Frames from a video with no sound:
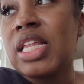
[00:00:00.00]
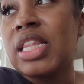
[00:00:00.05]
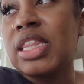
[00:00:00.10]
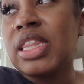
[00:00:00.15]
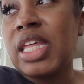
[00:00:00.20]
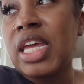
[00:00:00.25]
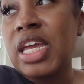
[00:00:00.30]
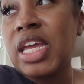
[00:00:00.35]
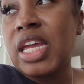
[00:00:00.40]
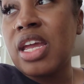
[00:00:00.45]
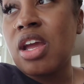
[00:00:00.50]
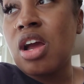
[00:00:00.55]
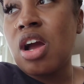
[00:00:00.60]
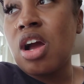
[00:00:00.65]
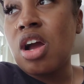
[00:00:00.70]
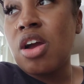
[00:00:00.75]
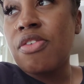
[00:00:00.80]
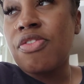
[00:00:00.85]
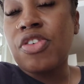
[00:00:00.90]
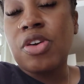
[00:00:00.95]
They
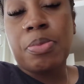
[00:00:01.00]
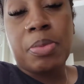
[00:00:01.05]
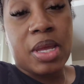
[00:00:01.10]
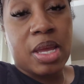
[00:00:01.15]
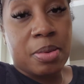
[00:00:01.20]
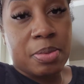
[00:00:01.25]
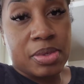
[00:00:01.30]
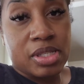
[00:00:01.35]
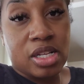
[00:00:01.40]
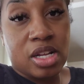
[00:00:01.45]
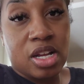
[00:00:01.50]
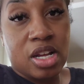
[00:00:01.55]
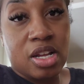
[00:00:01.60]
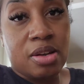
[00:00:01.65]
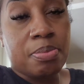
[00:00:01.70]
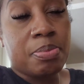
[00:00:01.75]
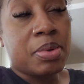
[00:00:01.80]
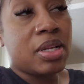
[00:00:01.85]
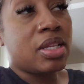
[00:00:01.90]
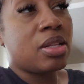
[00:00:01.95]
are from Amazon,
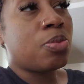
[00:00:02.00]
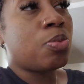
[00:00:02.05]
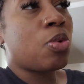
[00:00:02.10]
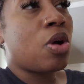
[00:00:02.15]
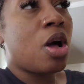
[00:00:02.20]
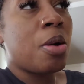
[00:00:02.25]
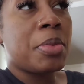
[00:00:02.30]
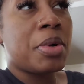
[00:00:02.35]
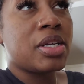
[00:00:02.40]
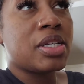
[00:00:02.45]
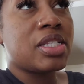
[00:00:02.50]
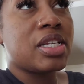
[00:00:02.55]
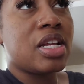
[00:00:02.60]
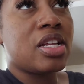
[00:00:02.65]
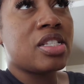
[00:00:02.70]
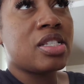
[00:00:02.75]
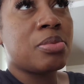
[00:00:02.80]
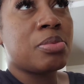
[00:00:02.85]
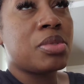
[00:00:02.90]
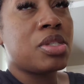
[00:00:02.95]
but Walmart sells
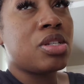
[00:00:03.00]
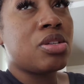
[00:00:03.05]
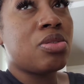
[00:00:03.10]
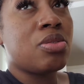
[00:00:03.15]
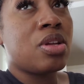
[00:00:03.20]
them too.